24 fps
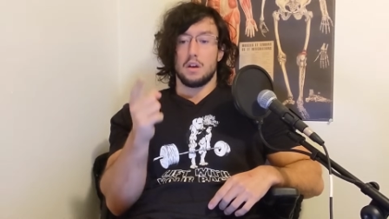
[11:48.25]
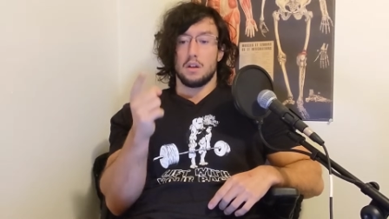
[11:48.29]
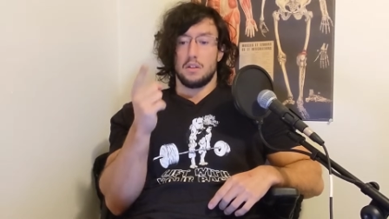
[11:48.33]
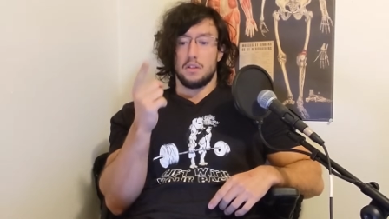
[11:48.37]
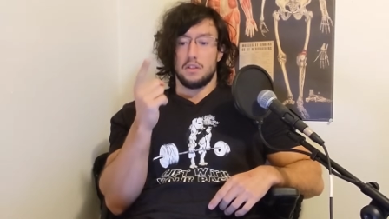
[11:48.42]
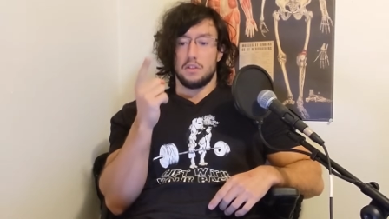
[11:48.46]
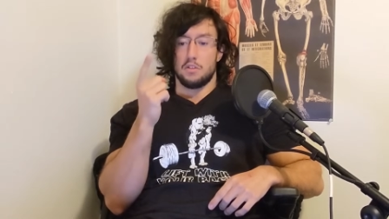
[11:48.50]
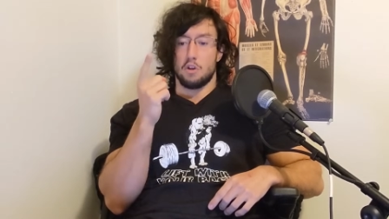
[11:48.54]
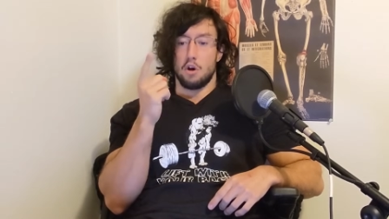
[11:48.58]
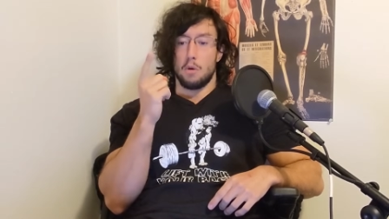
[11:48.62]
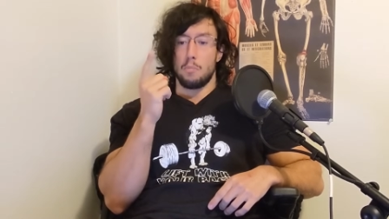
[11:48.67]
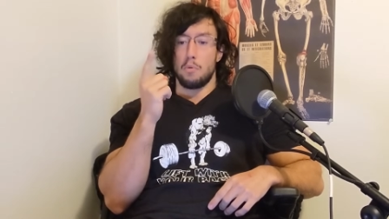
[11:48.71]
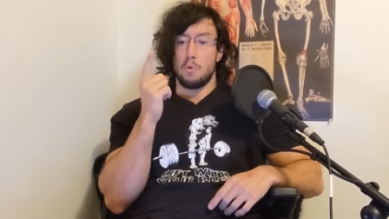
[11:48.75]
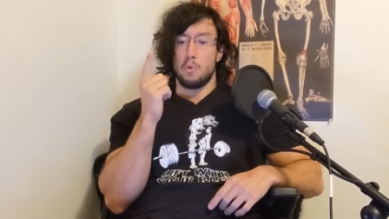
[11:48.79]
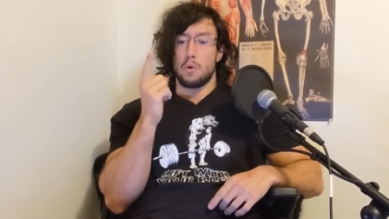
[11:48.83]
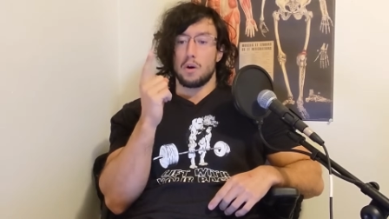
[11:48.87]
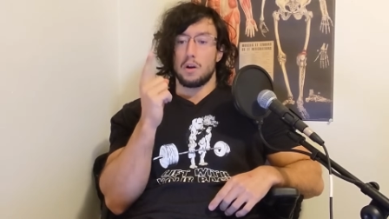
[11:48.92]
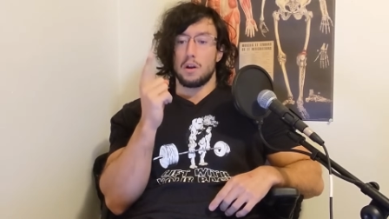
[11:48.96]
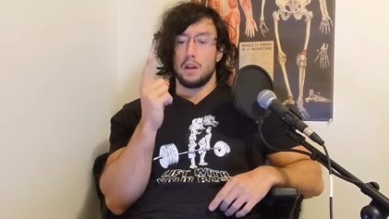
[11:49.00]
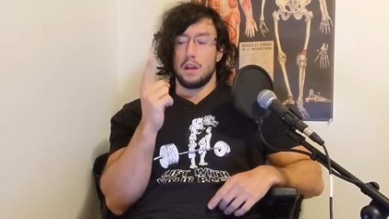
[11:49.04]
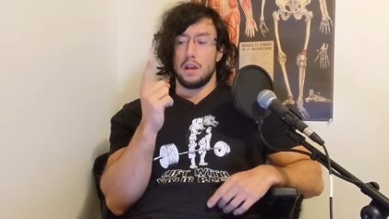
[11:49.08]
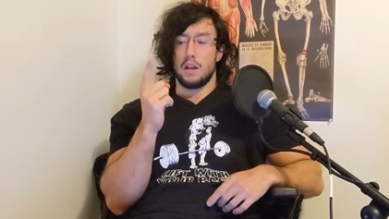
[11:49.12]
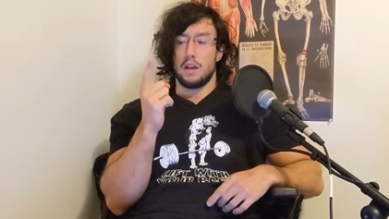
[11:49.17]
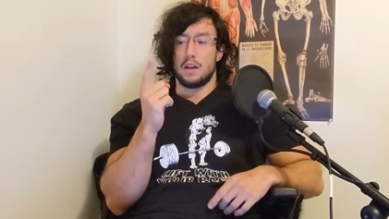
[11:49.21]
The number
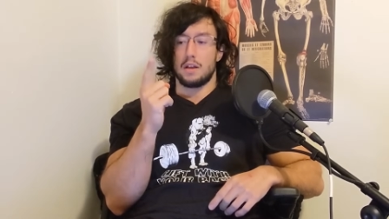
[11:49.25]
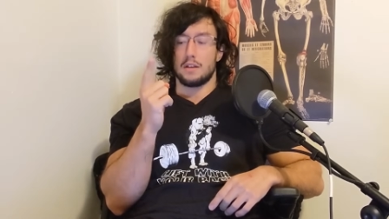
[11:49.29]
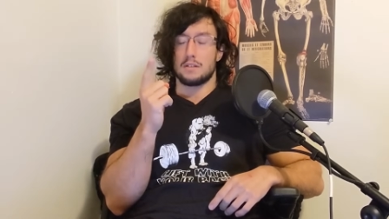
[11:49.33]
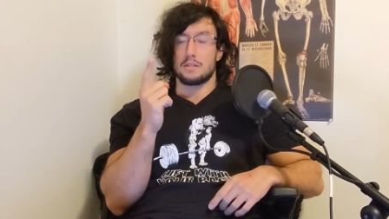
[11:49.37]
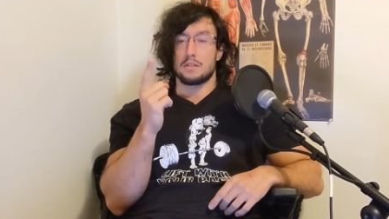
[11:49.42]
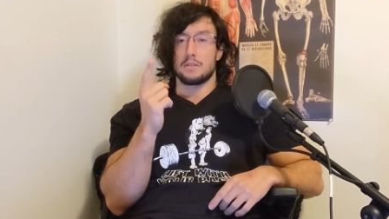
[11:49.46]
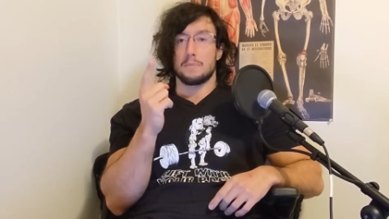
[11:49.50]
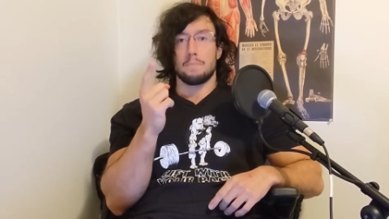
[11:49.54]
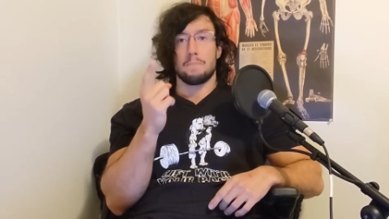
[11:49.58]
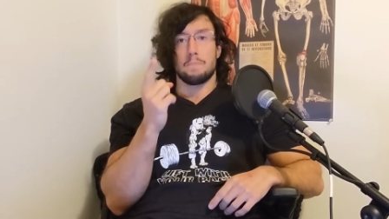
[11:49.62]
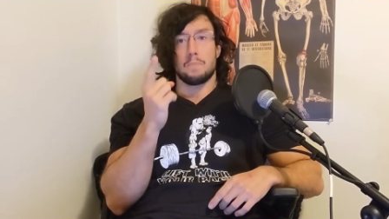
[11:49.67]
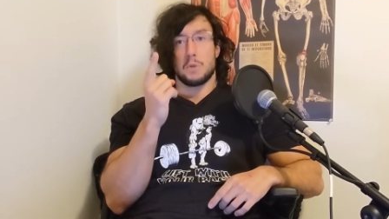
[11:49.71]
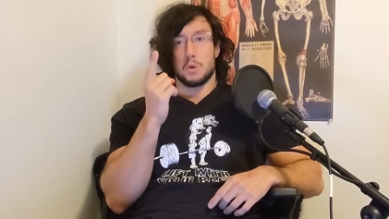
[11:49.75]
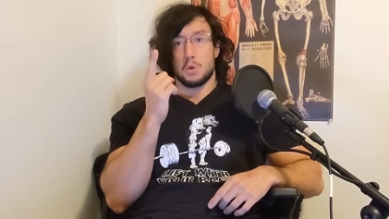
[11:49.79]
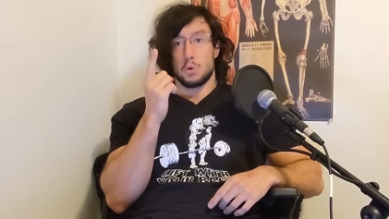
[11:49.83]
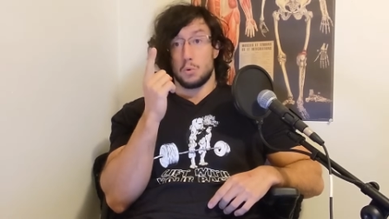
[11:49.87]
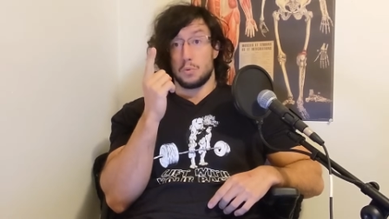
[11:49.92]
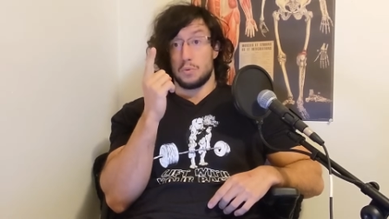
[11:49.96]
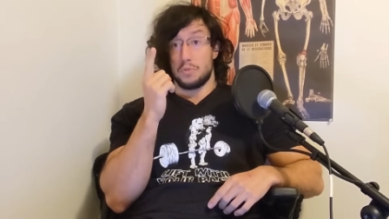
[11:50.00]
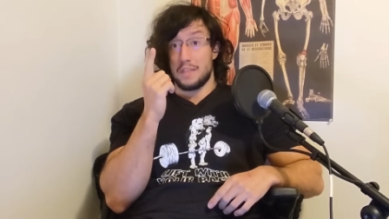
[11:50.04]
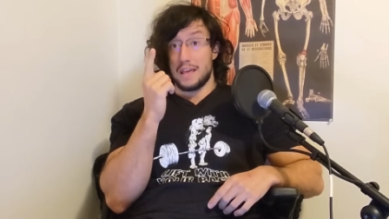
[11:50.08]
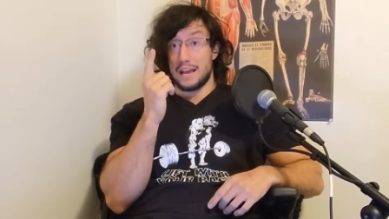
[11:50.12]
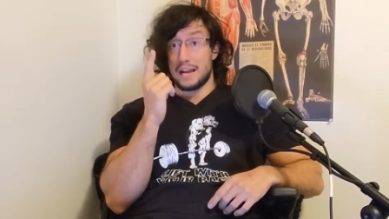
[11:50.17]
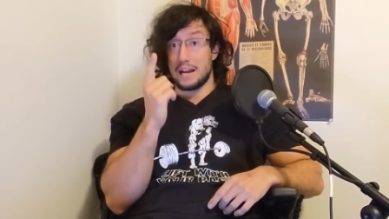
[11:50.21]
one is
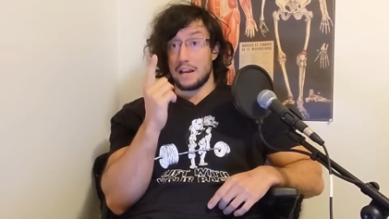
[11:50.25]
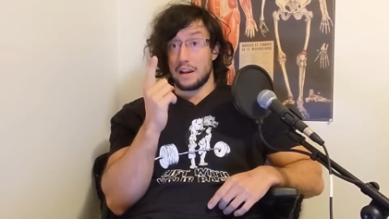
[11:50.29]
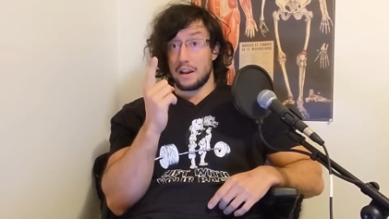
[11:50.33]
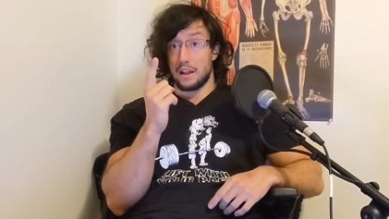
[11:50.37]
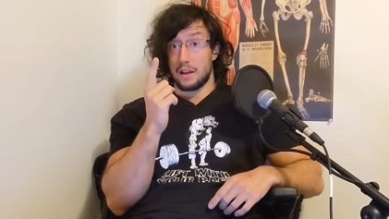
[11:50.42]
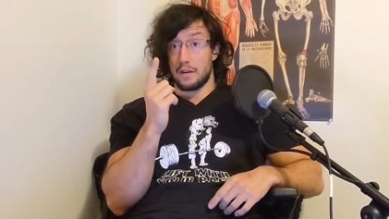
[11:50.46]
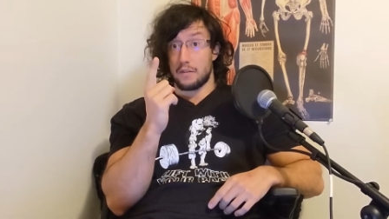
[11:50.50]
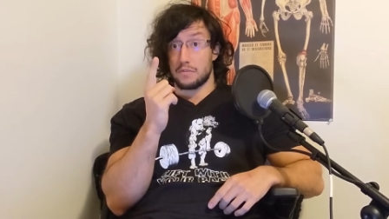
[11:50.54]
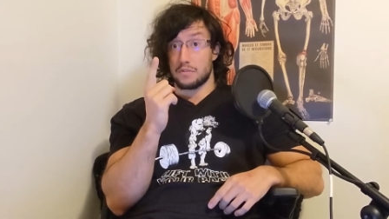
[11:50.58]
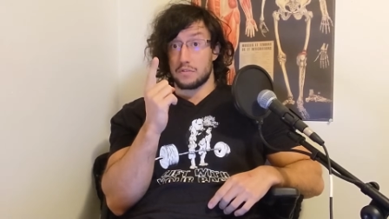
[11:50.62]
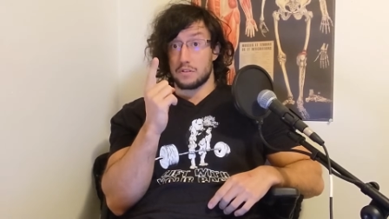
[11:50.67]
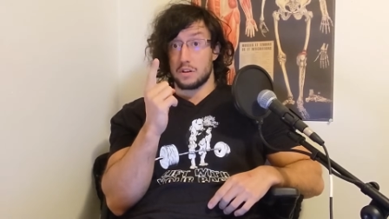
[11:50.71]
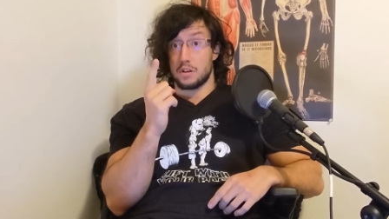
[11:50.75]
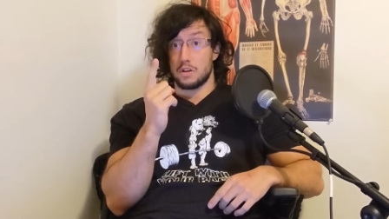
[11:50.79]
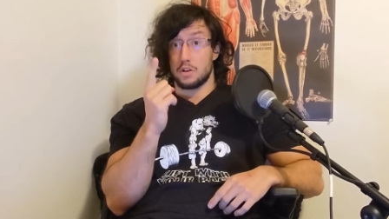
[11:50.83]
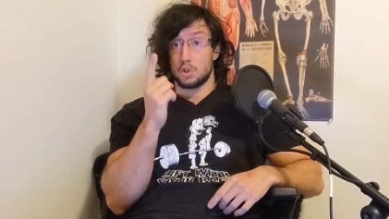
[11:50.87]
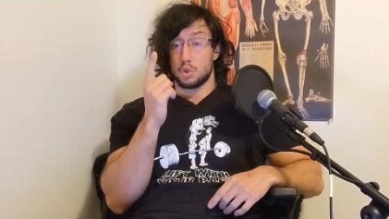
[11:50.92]
your negatives